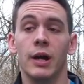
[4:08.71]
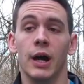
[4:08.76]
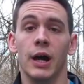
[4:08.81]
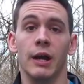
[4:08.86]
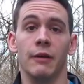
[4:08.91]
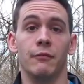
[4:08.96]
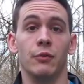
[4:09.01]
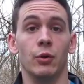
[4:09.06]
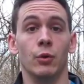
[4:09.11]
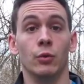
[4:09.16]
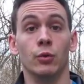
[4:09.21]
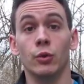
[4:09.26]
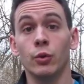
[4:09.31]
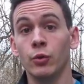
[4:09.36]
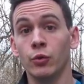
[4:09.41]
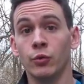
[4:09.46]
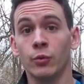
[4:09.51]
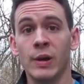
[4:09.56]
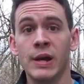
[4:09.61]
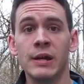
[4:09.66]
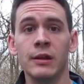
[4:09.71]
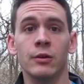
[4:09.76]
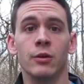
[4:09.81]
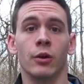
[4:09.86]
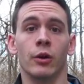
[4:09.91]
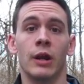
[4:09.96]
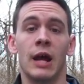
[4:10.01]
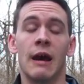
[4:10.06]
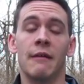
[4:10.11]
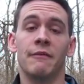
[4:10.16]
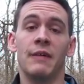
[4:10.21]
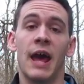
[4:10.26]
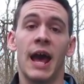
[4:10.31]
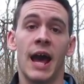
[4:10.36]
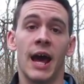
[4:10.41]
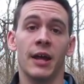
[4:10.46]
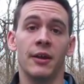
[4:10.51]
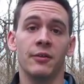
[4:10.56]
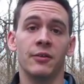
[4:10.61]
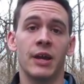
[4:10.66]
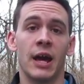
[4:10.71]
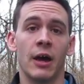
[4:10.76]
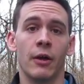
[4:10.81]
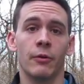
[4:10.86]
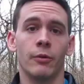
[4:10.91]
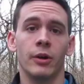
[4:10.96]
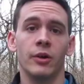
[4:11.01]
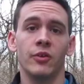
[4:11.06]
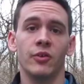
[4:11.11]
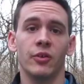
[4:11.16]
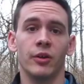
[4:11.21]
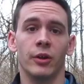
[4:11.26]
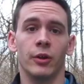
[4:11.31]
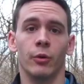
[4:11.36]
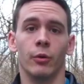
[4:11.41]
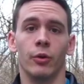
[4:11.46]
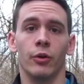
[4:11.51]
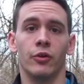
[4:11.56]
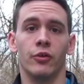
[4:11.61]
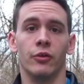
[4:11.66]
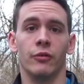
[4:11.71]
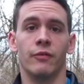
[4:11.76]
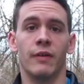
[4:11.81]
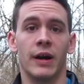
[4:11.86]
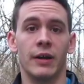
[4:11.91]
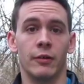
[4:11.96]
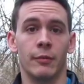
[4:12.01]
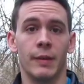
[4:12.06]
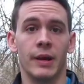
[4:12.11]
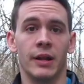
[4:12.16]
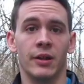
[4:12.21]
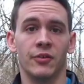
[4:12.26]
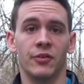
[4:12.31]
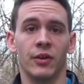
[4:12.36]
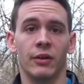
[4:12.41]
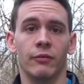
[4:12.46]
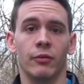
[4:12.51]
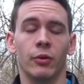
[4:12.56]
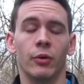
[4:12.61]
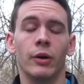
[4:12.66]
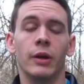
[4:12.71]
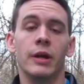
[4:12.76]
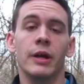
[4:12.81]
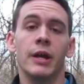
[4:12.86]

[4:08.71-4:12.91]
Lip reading: If you lose weight, you're going to have to add calories in order to find your maintenance level.